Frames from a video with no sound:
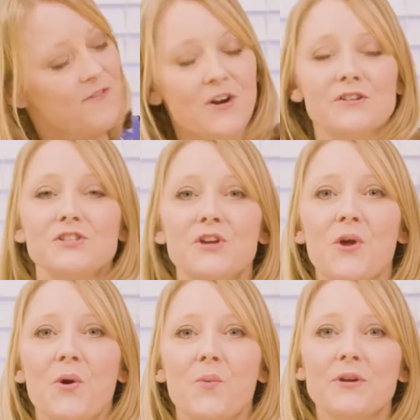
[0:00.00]
First,
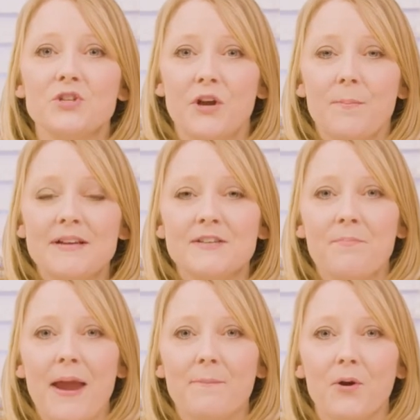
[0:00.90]
we took a piece of
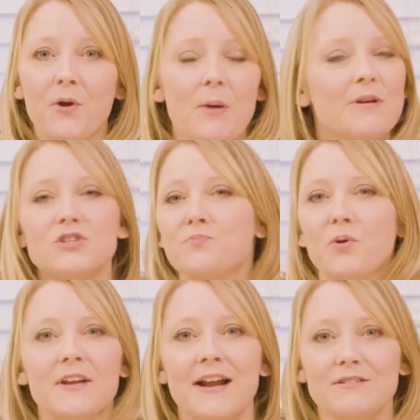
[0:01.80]
paper and we just
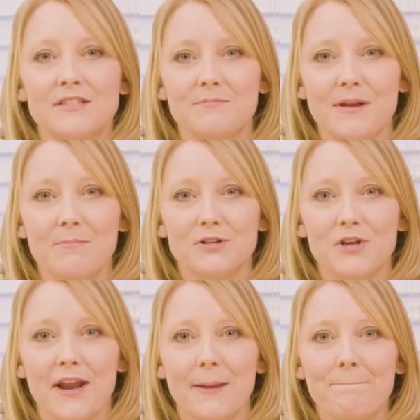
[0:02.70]
printed out some numbers
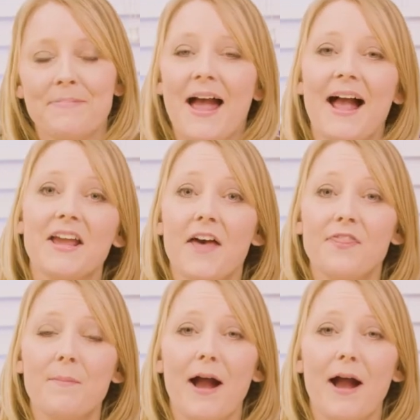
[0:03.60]
on it. I cut them